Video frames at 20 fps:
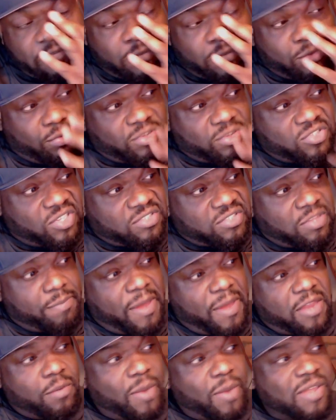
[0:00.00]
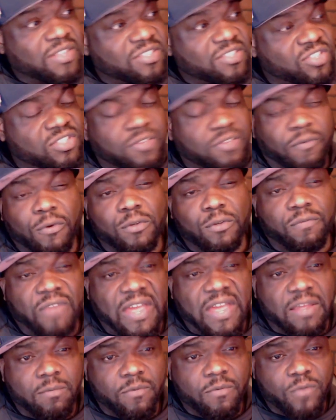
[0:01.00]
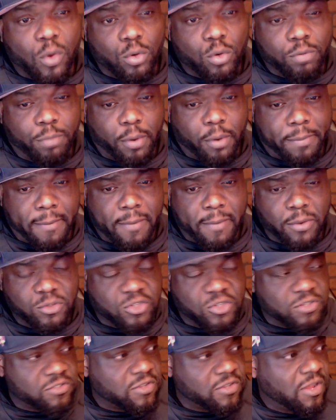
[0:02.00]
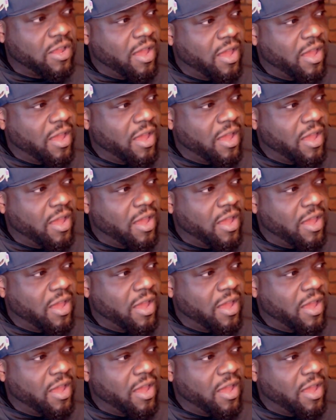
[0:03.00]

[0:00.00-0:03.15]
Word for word: 360. By the way, this is his first fight with Golden Boy Promotions.